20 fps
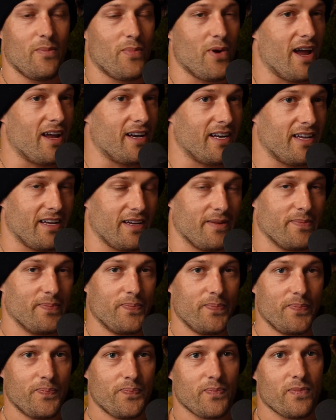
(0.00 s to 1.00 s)
branding,
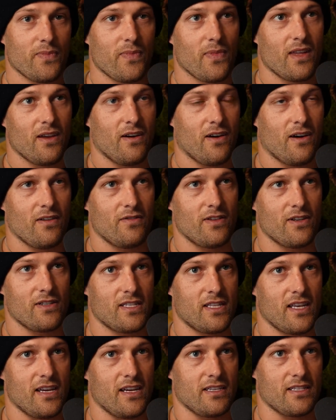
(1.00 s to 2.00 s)
all of
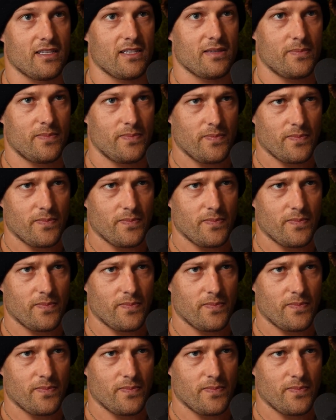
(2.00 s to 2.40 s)
those things.